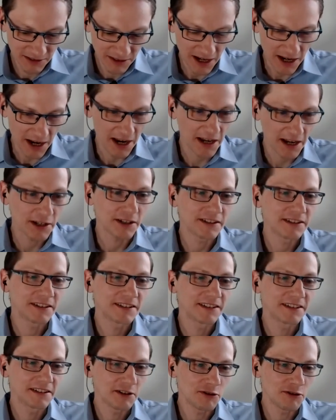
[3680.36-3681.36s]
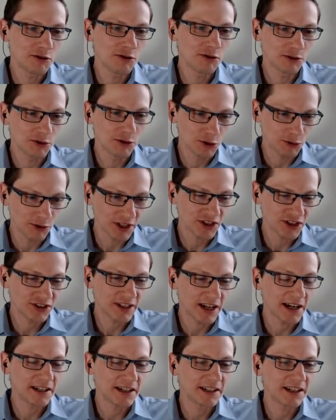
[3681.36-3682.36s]
I, good questions.
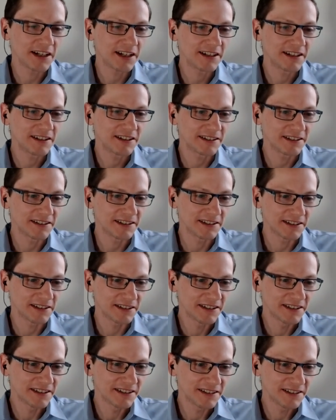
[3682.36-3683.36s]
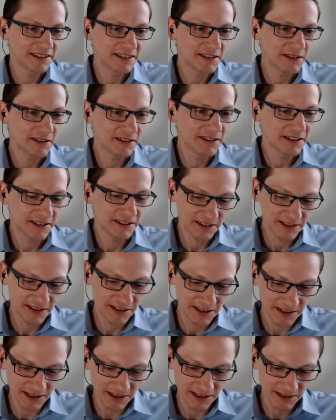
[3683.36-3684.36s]
I uh,
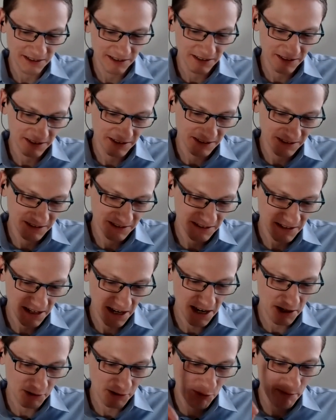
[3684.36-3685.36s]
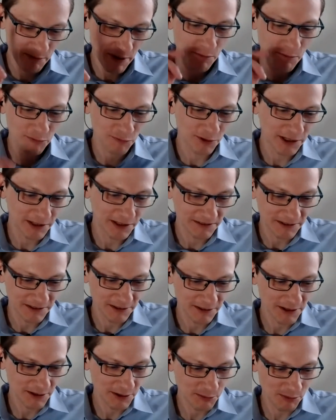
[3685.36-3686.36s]
the I remember when
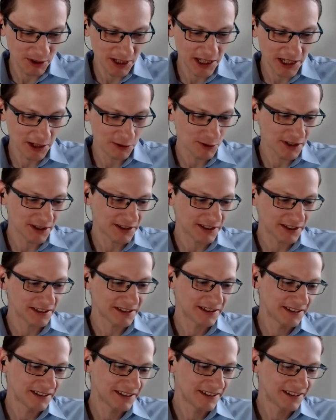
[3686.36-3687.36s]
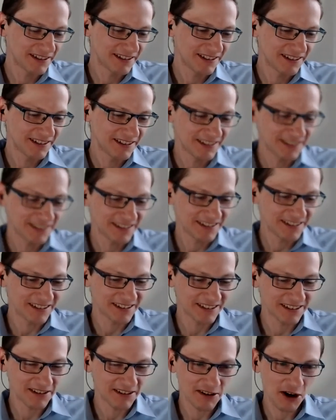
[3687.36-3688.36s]
speaking with the
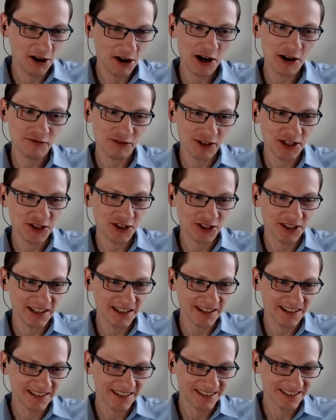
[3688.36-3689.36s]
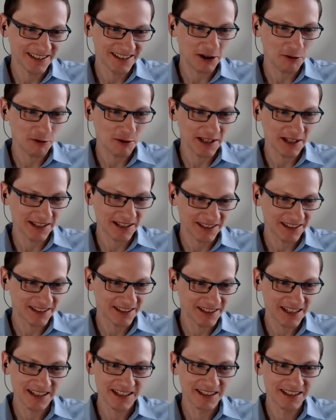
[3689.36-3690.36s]
uh, RF engineers, they always
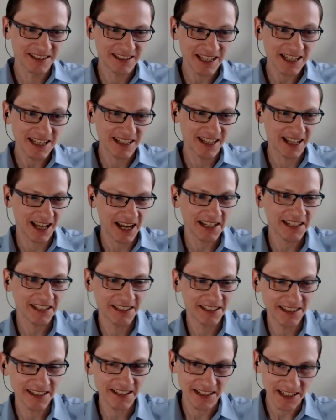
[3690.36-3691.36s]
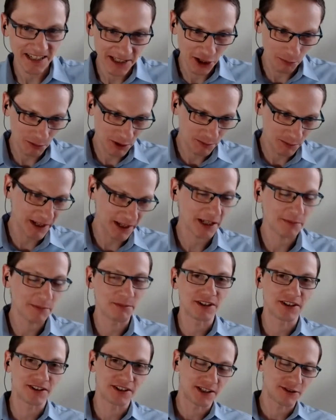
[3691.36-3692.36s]
dis disliked this ENOB spec
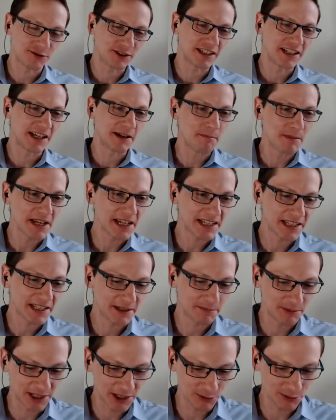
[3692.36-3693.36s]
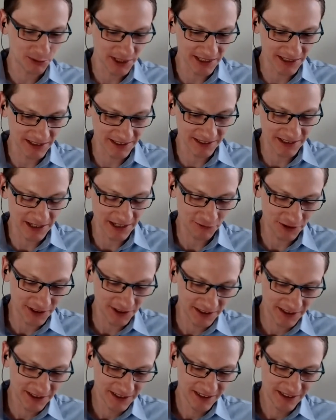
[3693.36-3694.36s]
because it's really a mix between uh,
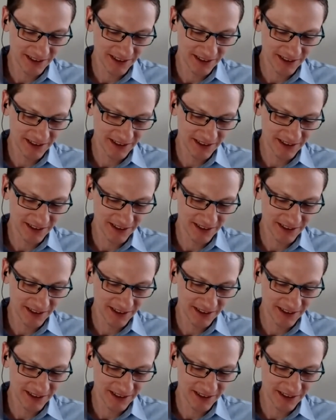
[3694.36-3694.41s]
different